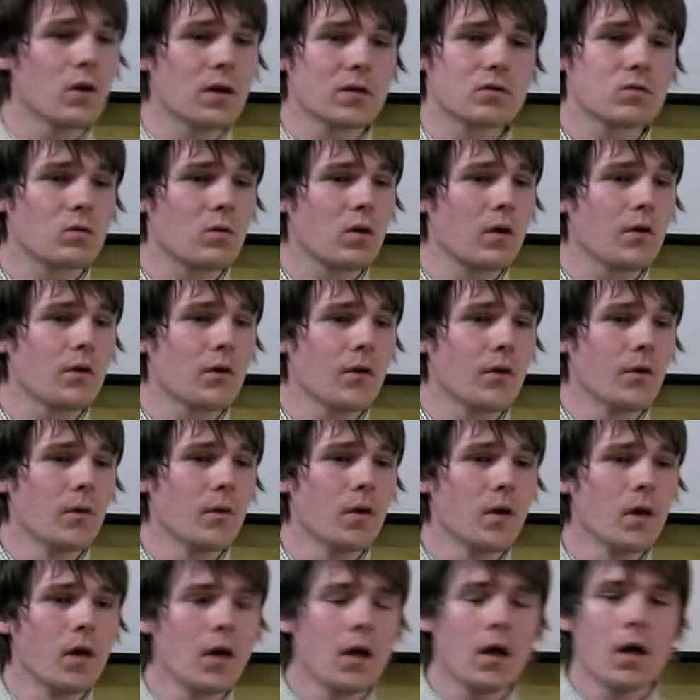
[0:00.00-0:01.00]
That's all I
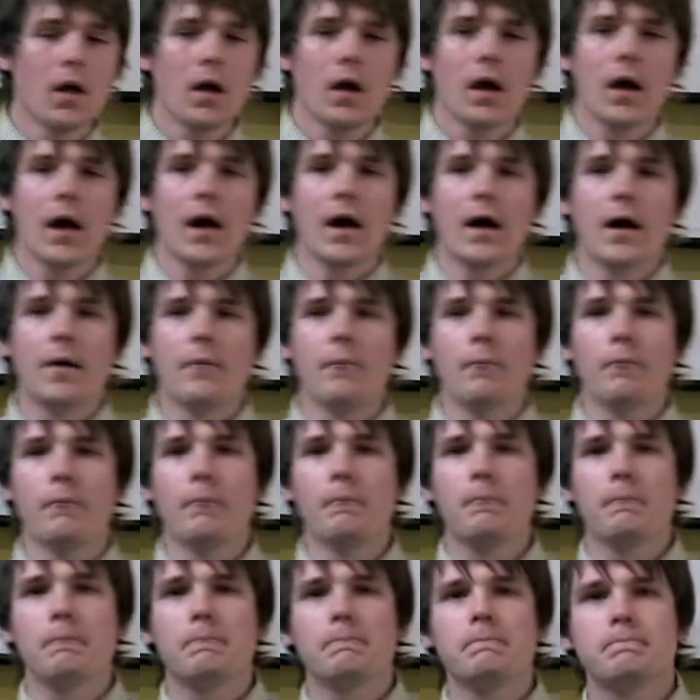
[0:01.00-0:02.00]
knew.
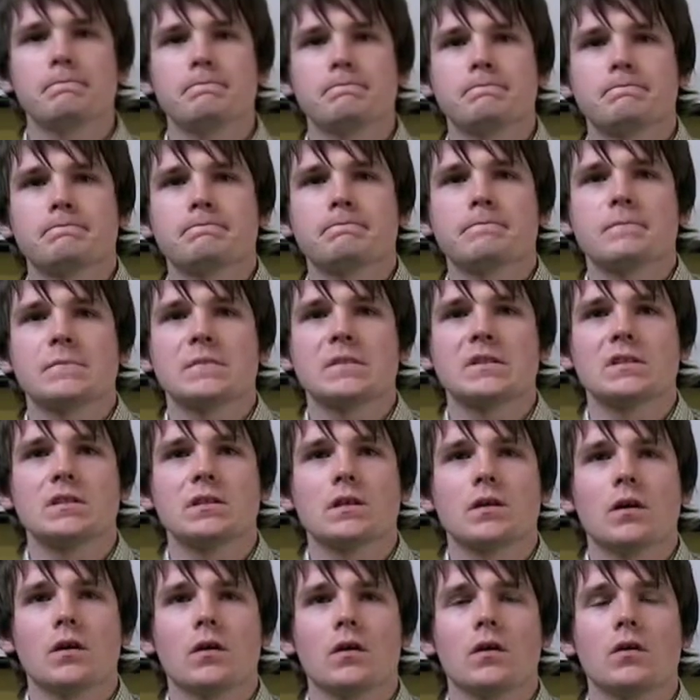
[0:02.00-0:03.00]

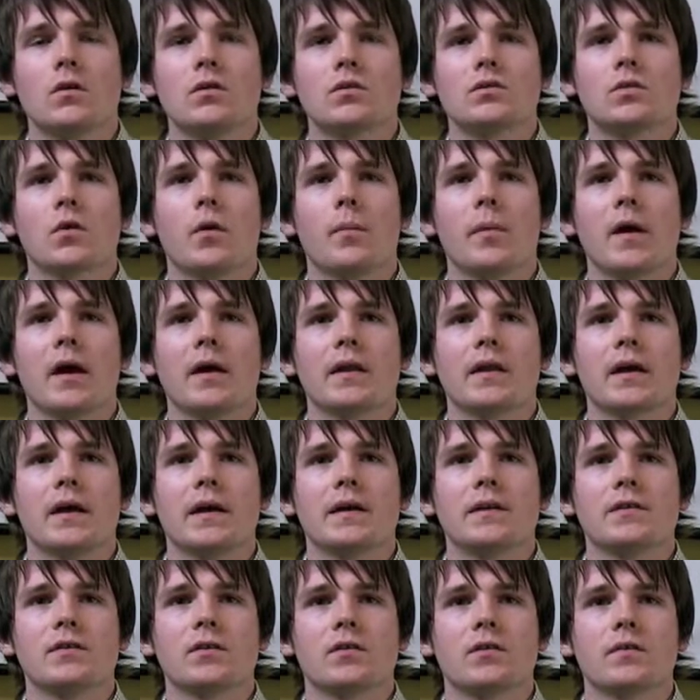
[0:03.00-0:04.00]
I got to about the
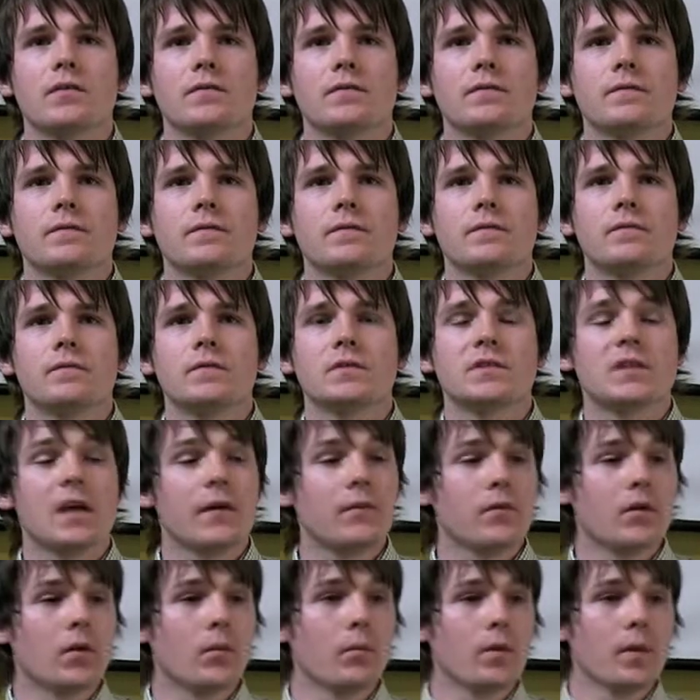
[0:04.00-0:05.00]
age of
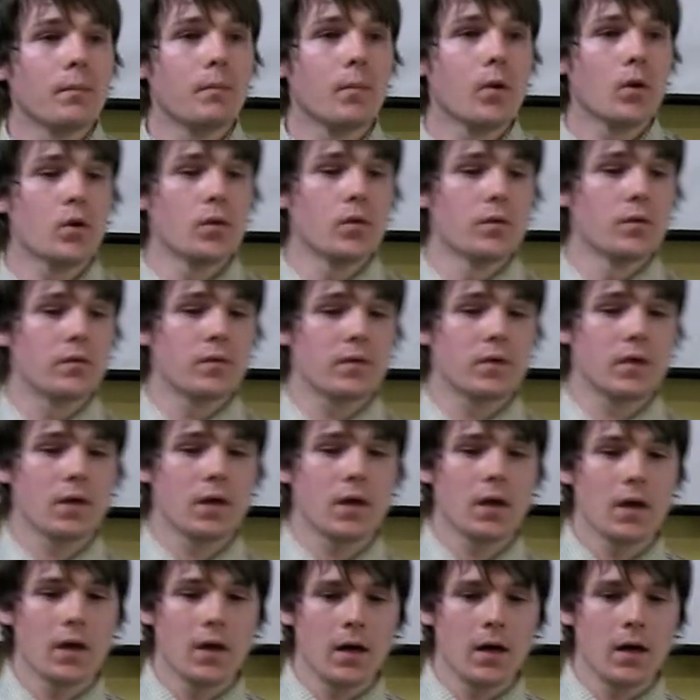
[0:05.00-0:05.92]
7 and we moved.